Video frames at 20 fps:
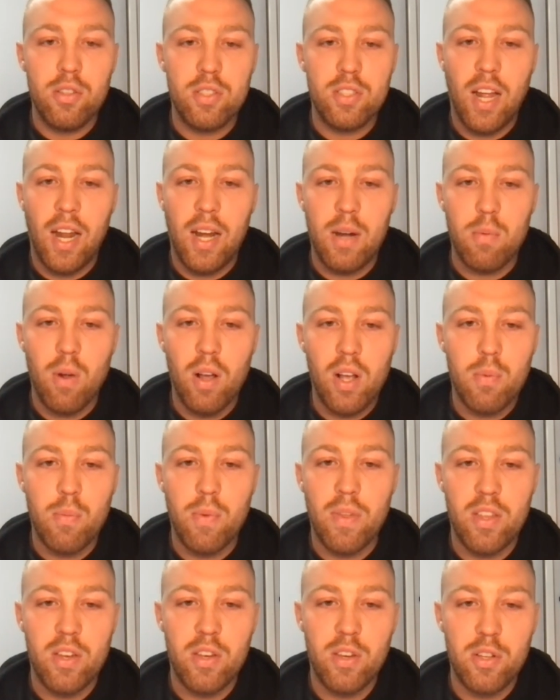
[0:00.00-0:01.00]
started working
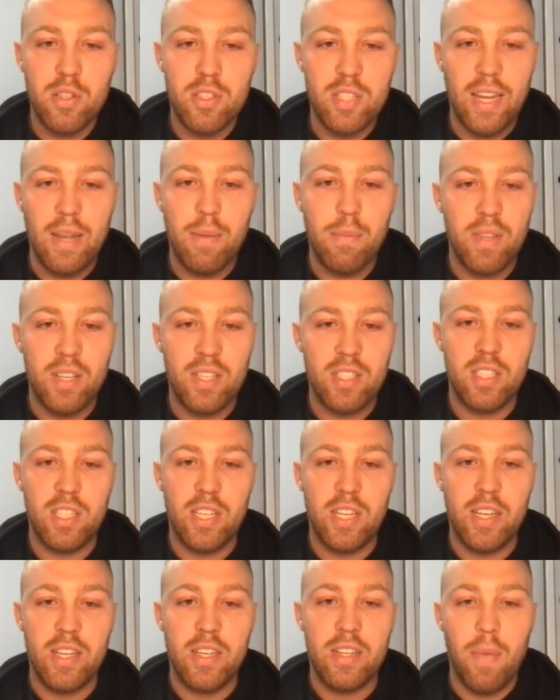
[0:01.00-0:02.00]
with a new team this
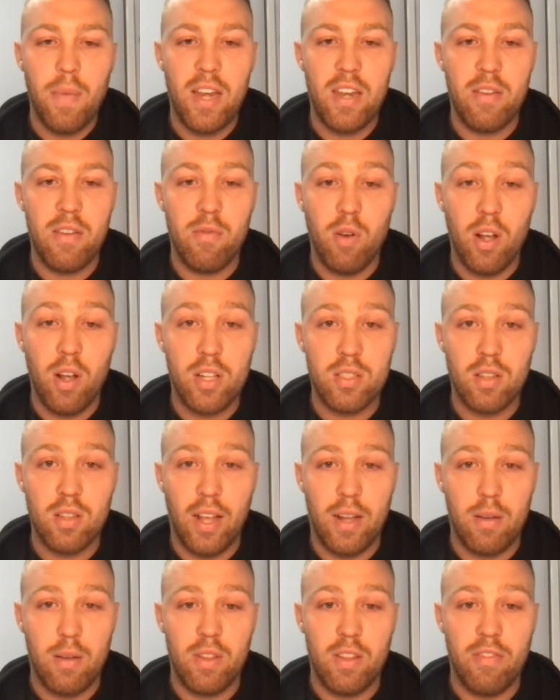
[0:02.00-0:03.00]
year and you've worked
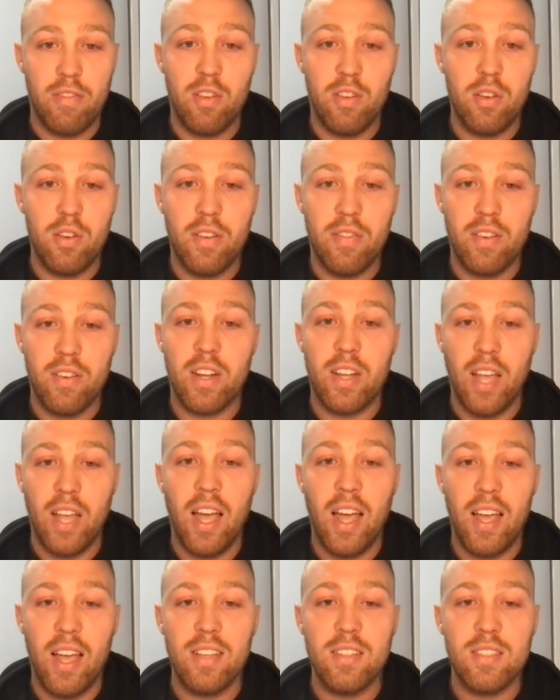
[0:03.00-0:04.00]
like with a few different
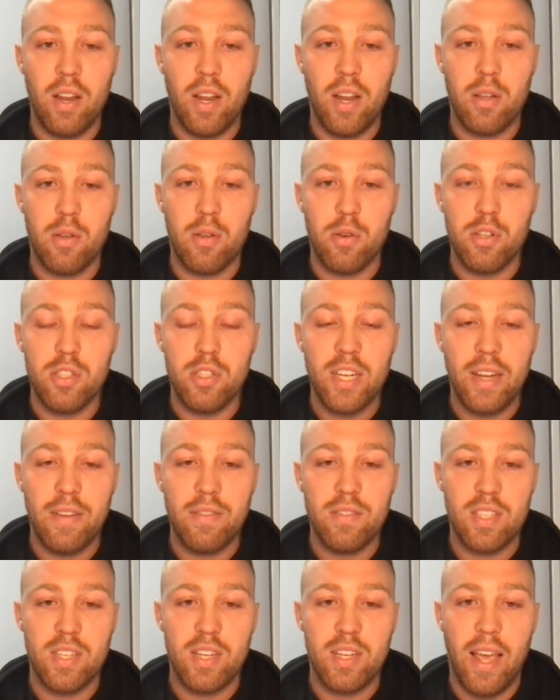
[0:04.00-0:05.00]
cars and crew
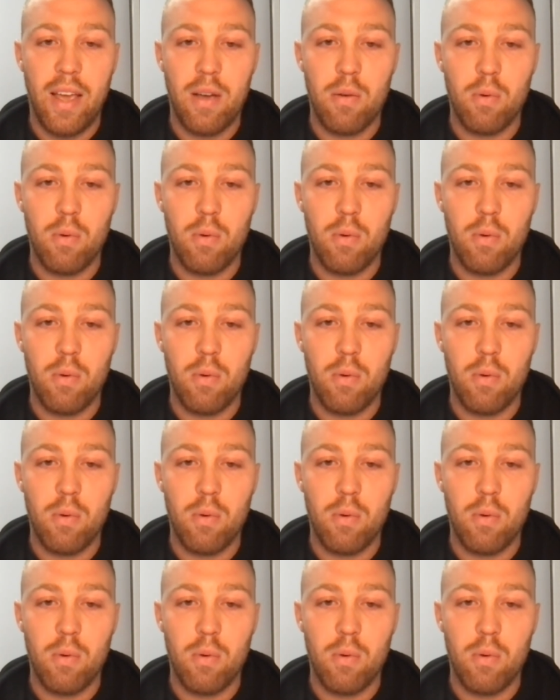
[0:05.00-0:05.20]
chiefs and that.